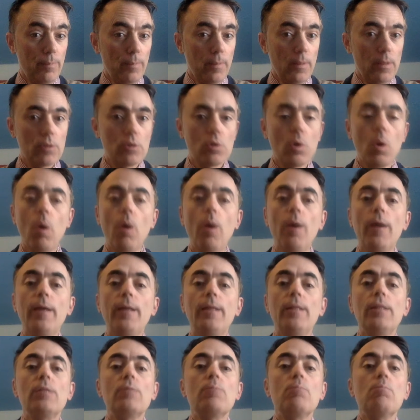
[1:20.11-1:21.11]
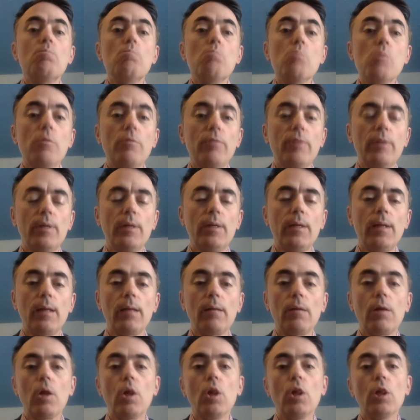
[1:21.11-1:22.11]
so it is moving in
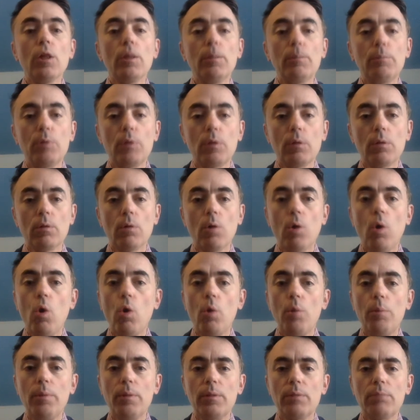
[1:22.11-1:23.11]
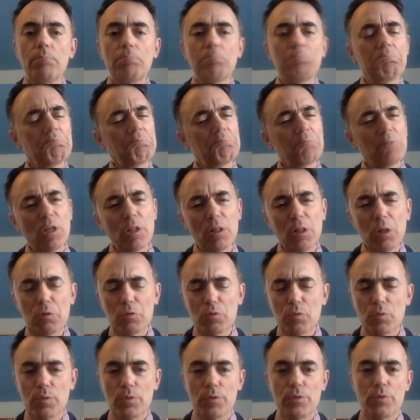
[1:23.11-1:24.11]
an elliptical orbit, close
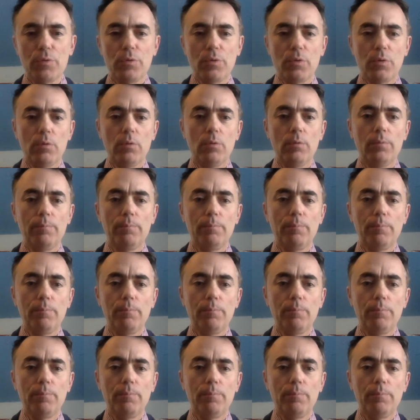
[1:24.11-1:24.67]
to a circle.